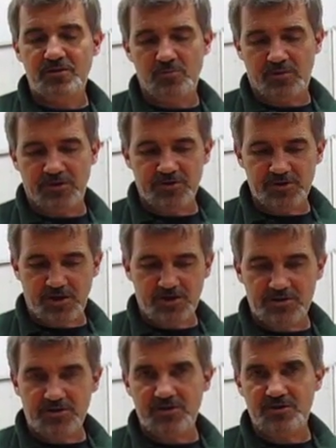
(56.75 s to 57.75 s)
you want to
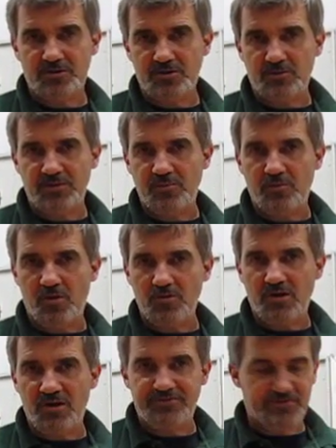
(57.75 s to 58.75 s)
change these a little bit
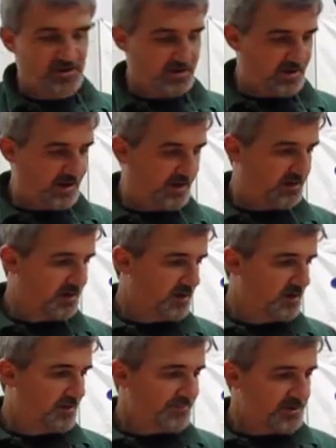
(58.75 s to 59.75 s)
more often than that.
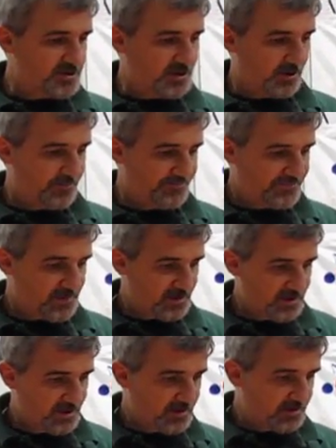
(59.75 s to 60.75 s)
So,
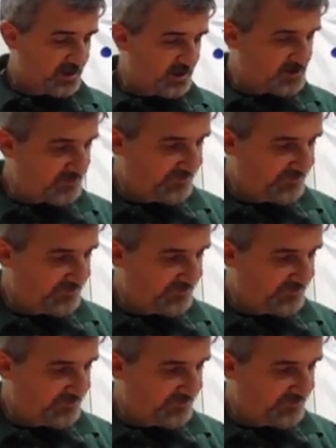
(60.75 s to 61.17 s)
the kit's